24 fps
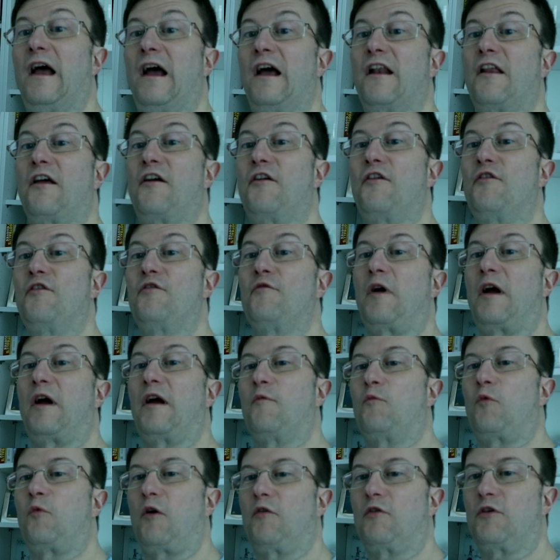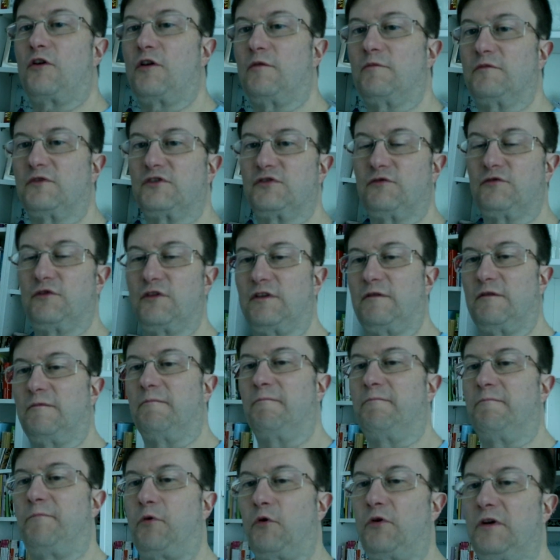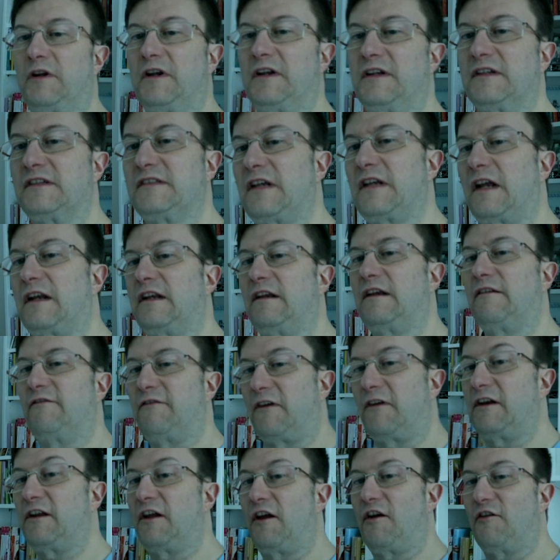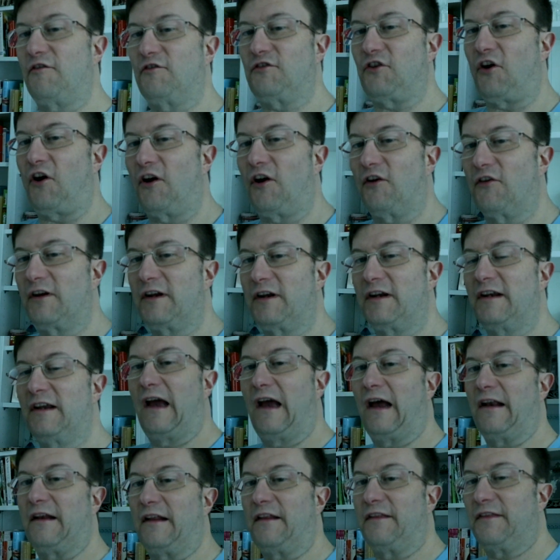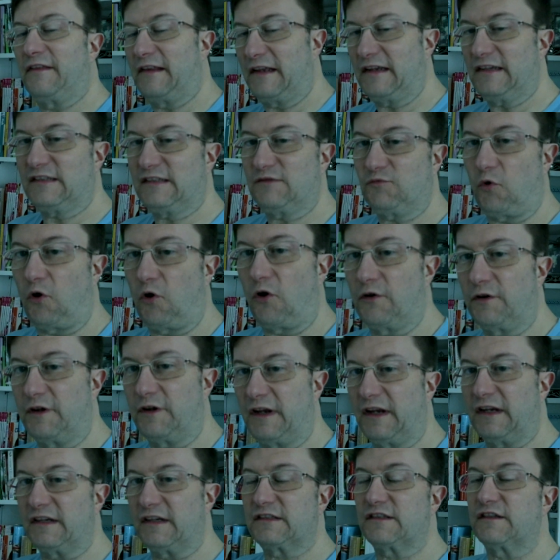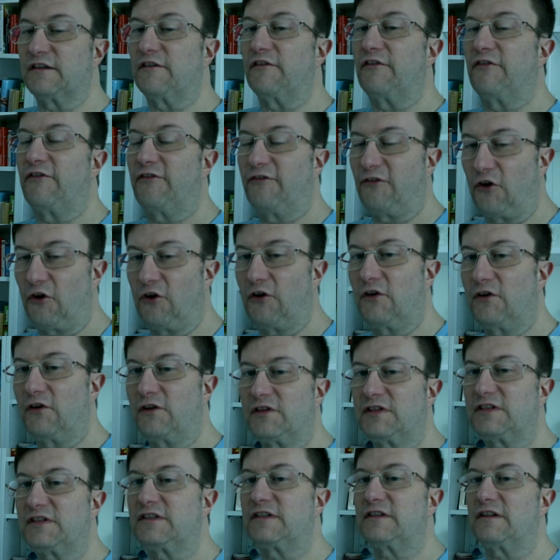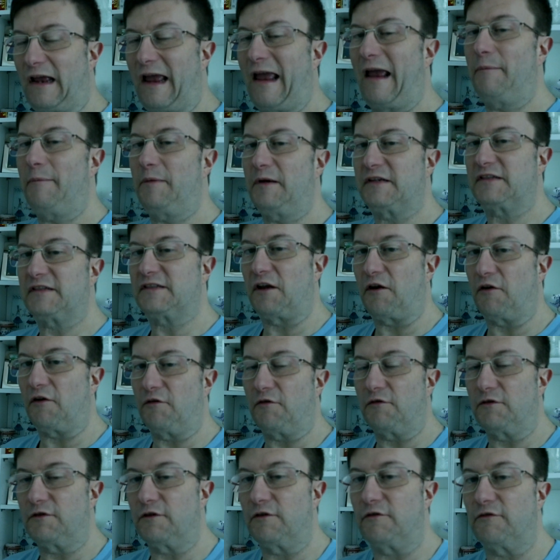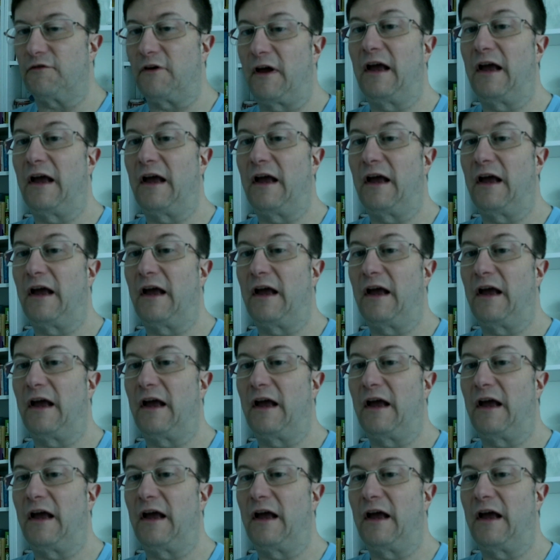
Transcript: Hello and welcome to another Bunny and Teddy video diary, and in this one it's the first episode of